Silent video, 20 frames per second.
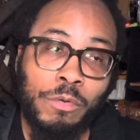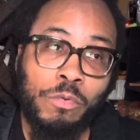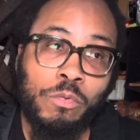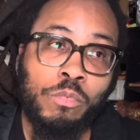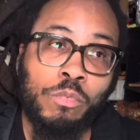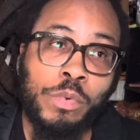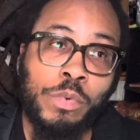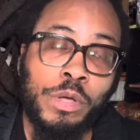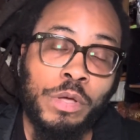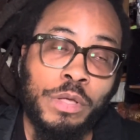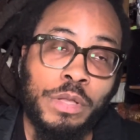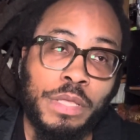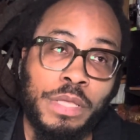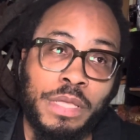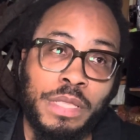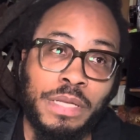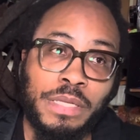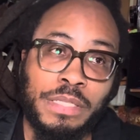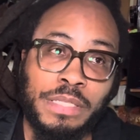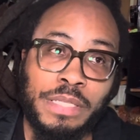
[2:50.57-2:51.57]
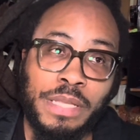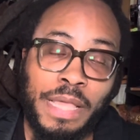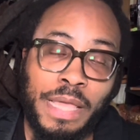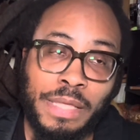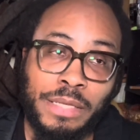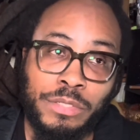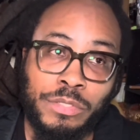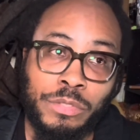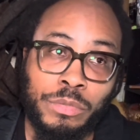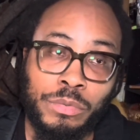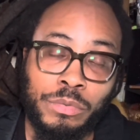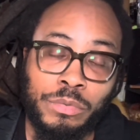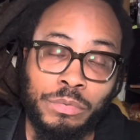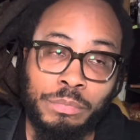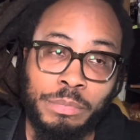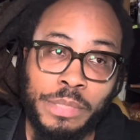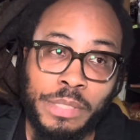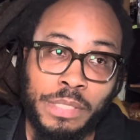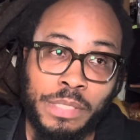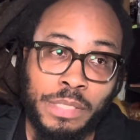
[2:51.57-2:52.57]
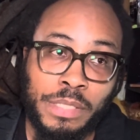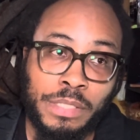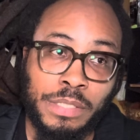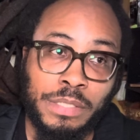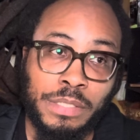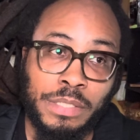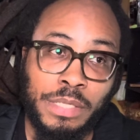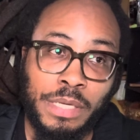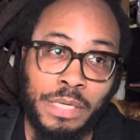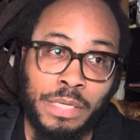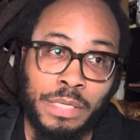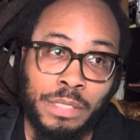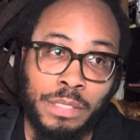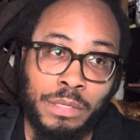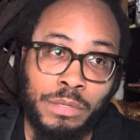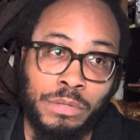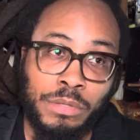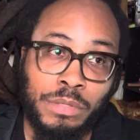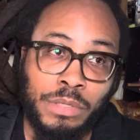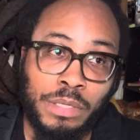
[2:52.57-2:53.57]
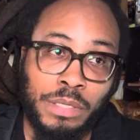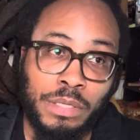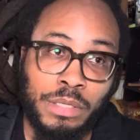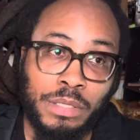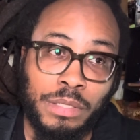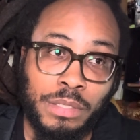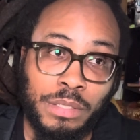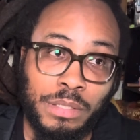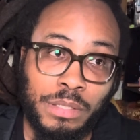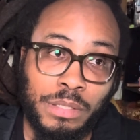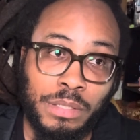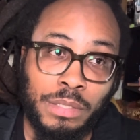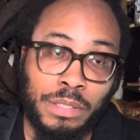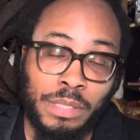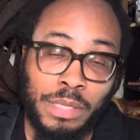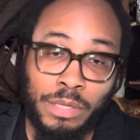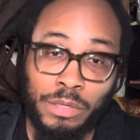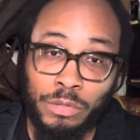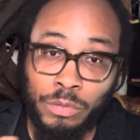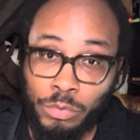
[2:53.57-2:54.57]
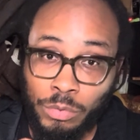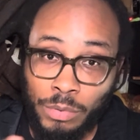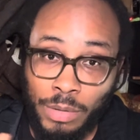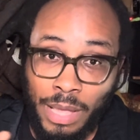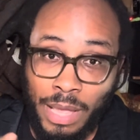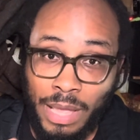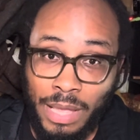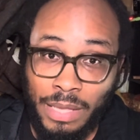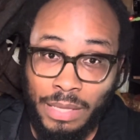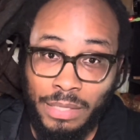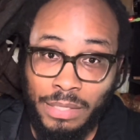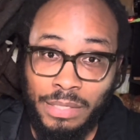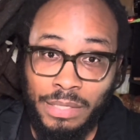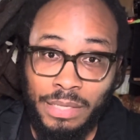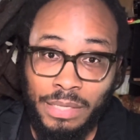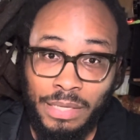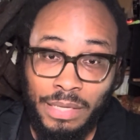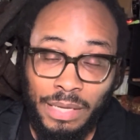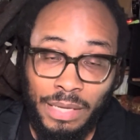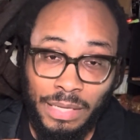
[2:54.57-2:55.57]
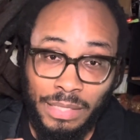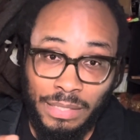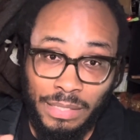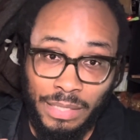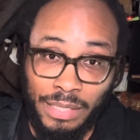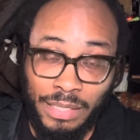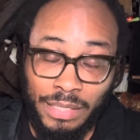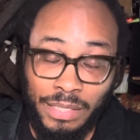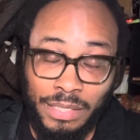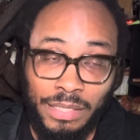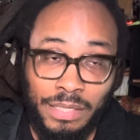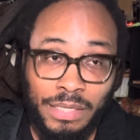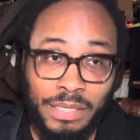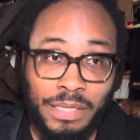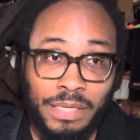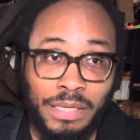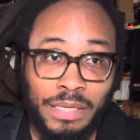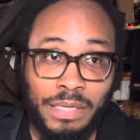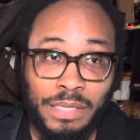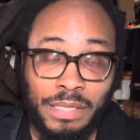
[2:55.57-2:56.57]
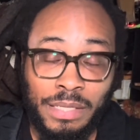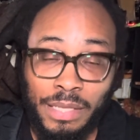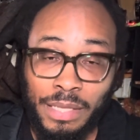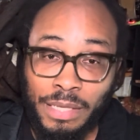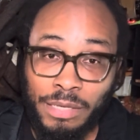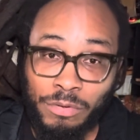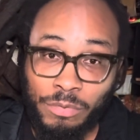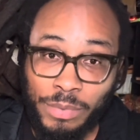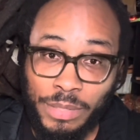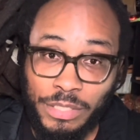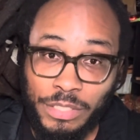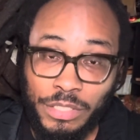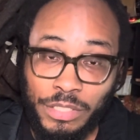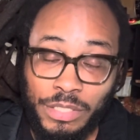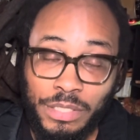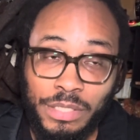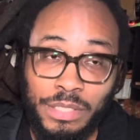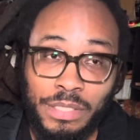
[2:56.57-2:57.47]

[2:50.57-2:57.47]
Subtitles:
We're going to get into that too, because in learning Luga, Ede, language,